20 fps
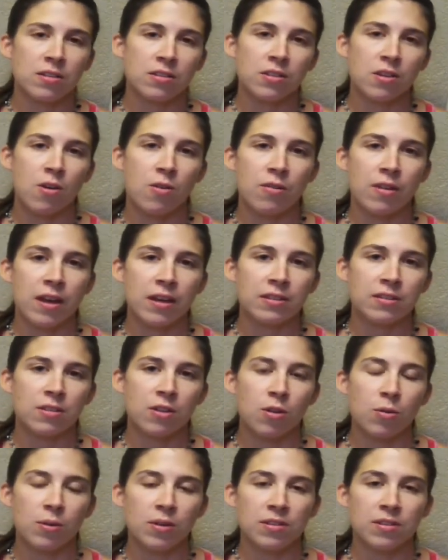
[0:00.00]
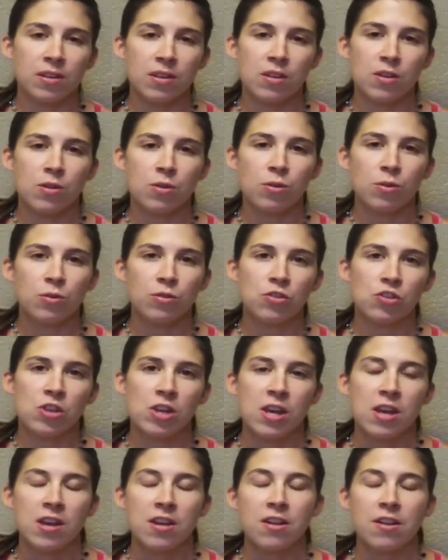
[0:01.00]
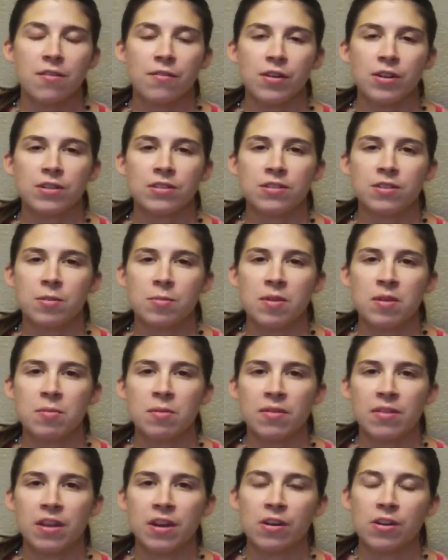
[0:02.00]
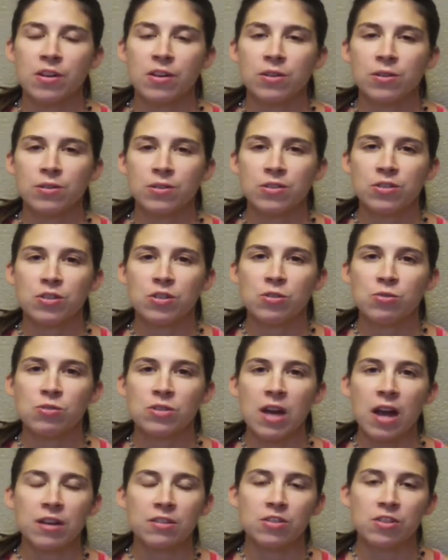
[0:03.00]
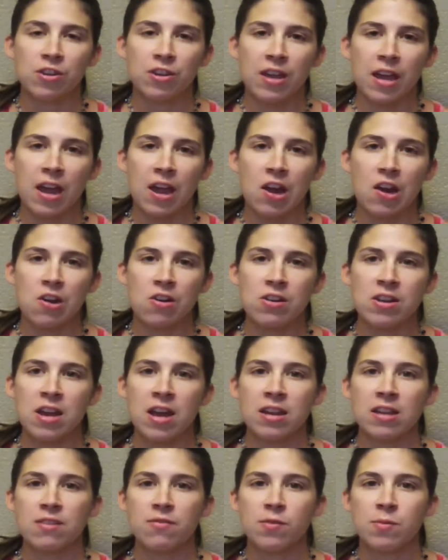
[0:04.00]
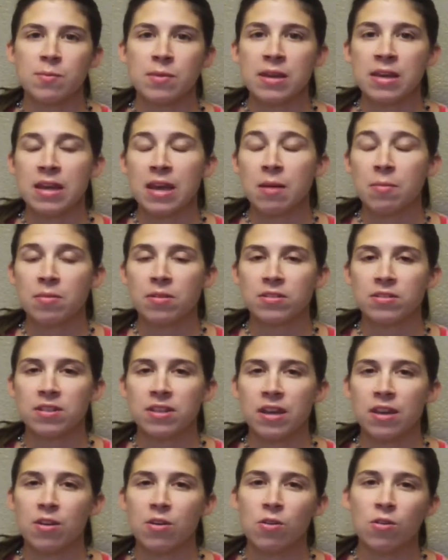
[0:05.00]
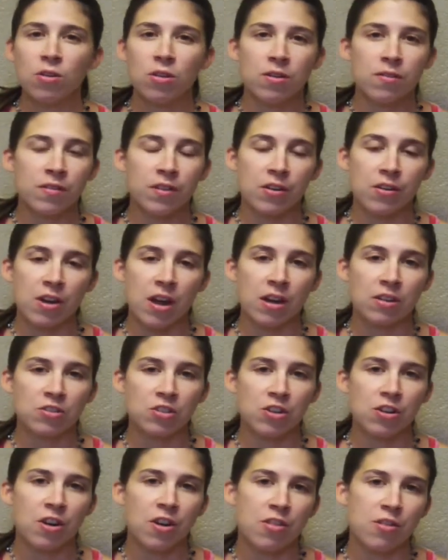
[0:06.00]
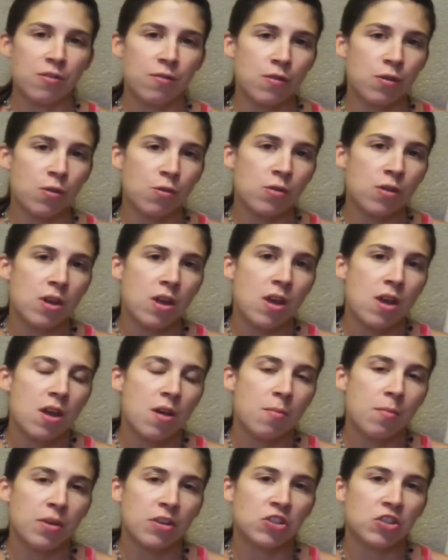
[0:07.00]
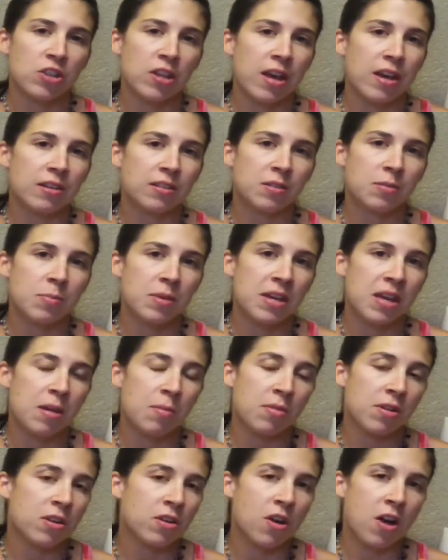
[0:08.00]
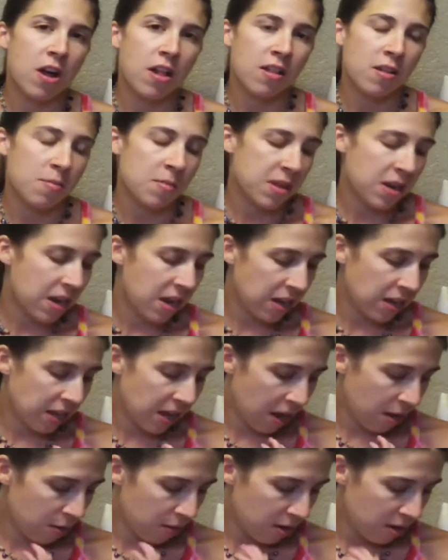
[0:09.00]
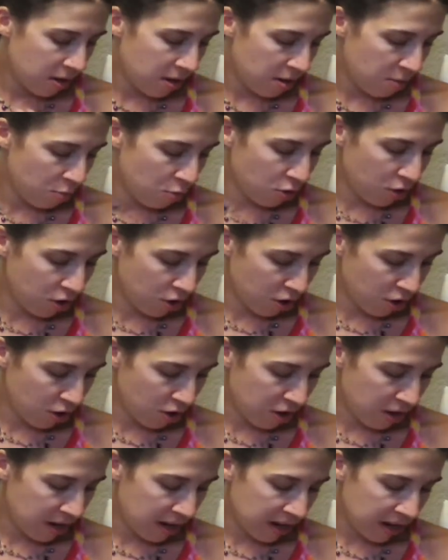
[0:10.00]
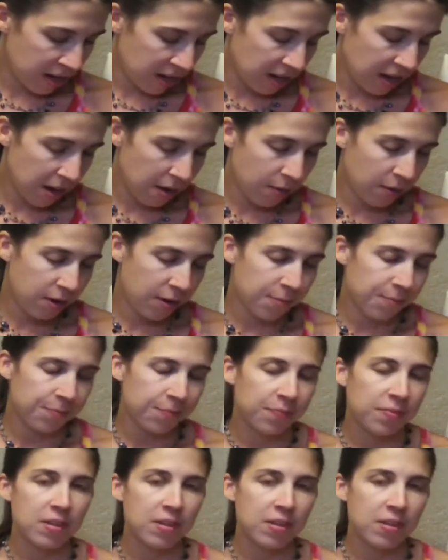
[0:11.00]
So that's always a huge difference to people that are used to doctor care and not even being able to get a hold of their doctor on the phone, much less being able to call him at any hour, him or her at any hour.